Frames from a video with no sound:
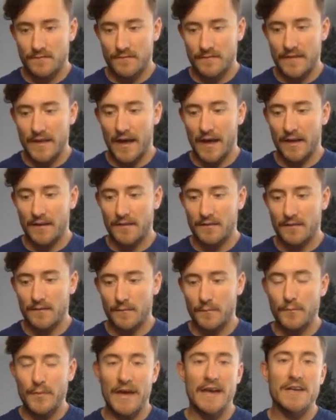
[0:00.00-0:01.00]
that
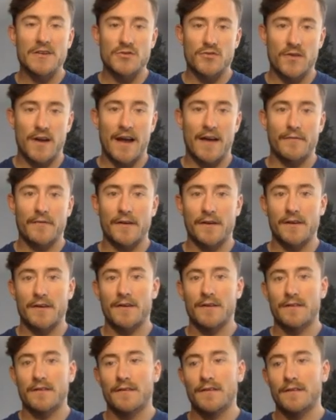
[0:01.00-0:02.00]
paid
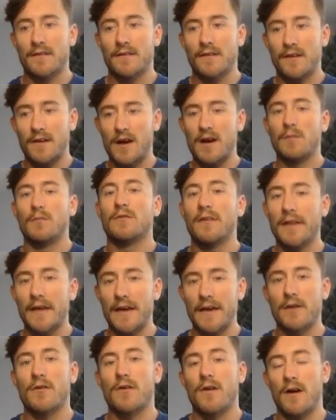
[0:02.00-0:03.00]
traffic come
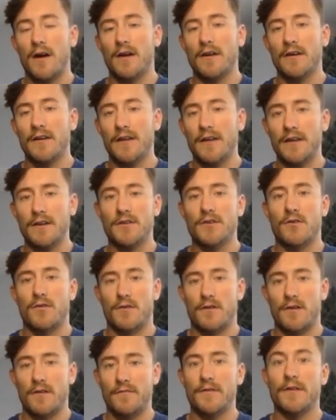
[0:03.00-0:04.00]
later on in
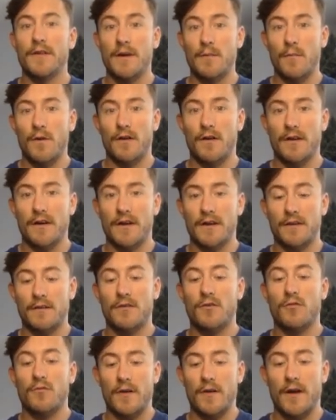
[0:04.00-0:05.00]
your affiliate marketing
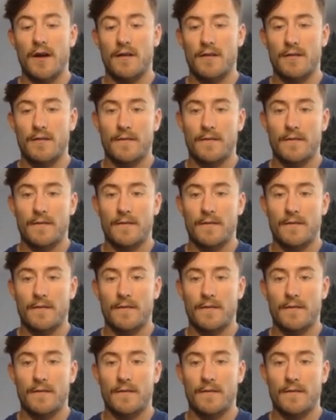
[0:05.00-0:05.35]
career.